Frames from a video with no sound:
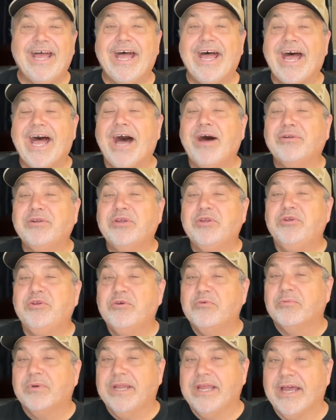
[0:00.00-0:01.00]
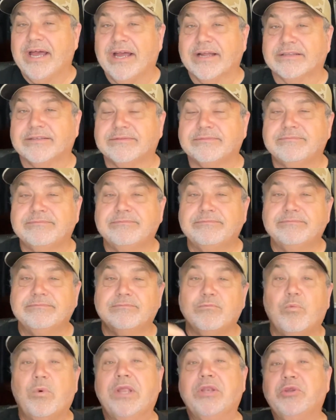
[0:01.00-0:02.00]
How do you react
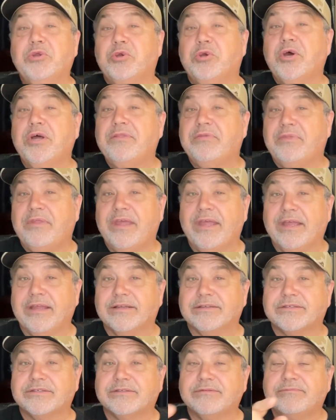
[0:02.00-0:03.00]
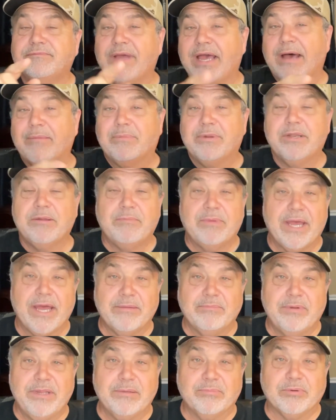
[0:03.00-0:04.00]
when good things happen to
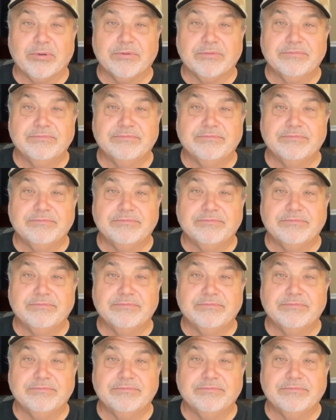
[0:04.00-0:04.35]
bad people?